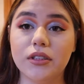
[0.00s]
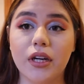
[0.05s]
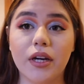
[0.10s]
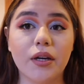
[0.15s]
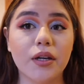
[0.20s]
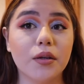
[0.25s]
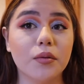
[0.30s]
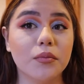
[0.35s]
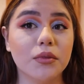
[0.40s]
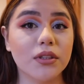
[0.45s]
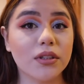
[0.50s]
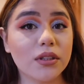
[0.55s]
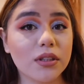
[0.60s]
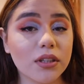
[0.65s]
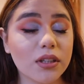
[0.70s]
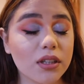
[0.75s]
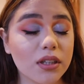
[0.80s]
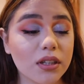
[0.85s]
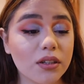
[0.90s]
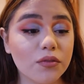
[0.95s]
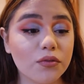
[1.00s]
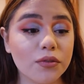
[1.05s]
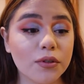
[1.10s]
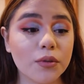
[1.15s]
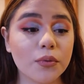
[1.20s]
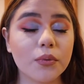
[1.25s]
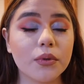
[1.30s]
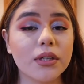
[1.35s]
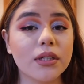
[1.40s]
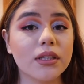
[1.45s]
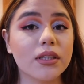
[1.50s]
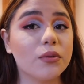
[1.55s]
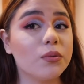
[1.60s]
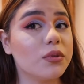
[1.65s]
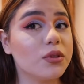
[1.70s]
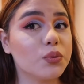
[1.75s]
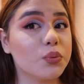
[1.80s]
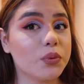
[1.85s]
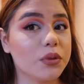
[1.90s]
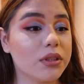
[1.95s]
I am looking for one. There
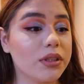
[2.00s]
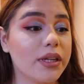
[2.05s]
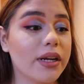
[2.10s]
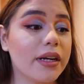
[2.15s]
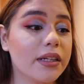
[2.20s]
was one that